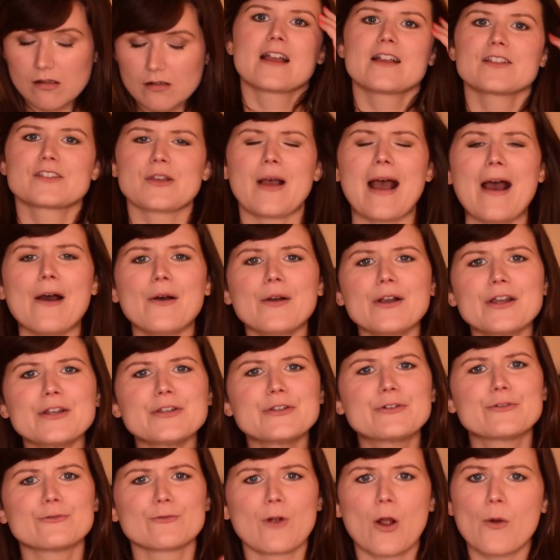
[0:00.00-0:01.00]
So, how
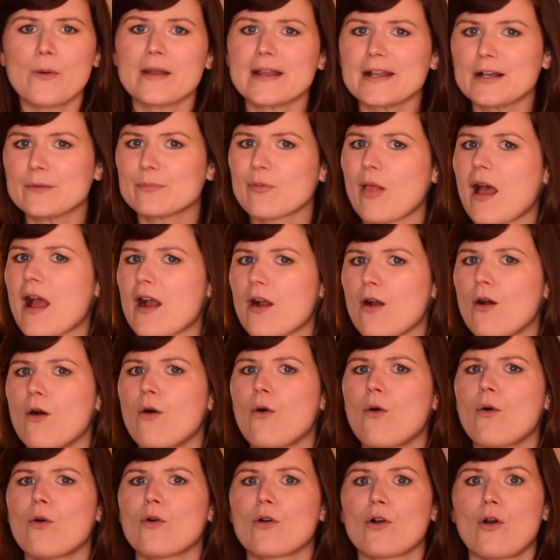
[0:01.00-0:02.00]
can growing a black
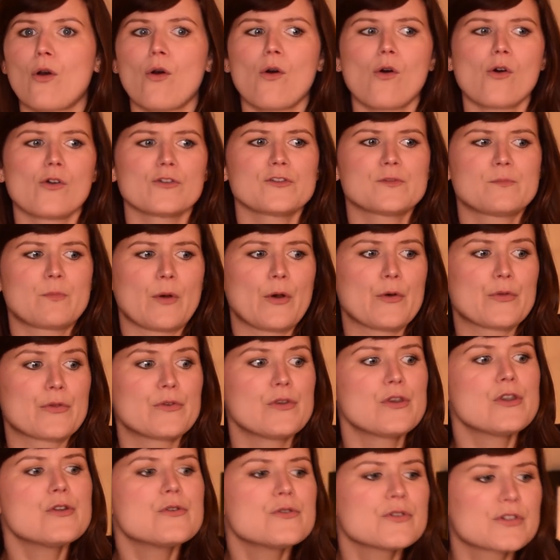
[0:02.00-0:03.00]
hole cause both
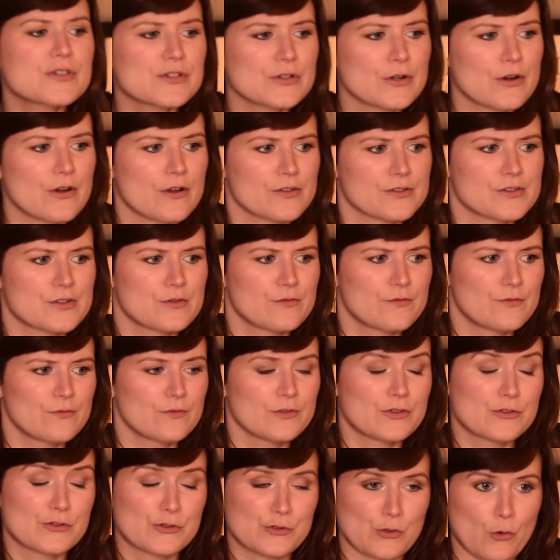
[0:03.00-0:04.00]
new stars to.
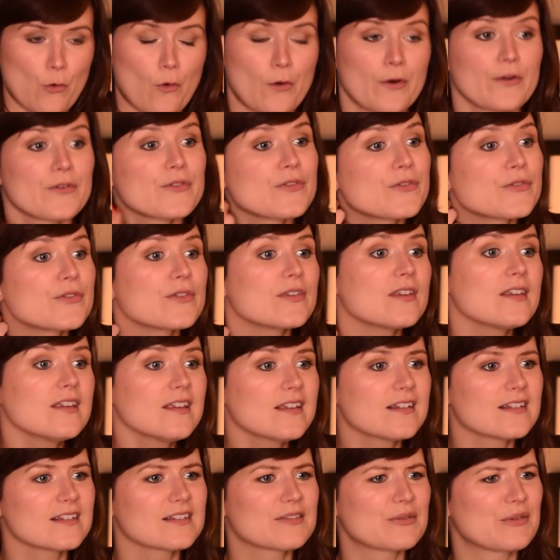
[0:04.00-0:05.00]
Stars?
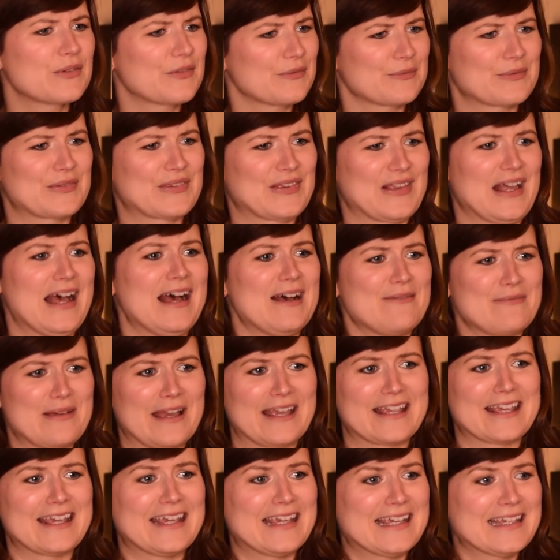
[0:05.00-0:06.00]
What's that,
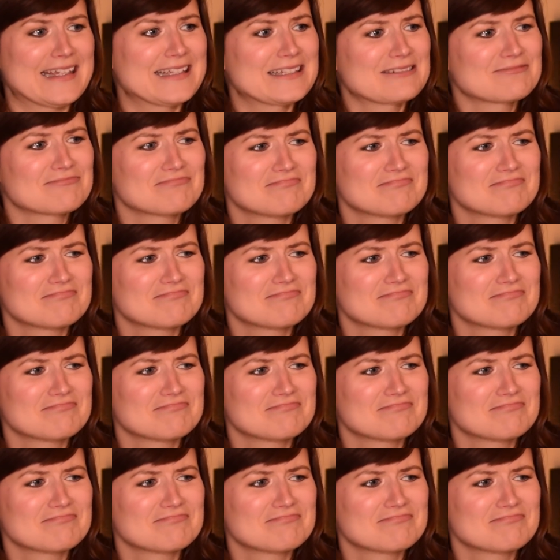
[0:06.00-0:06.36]
Mickey?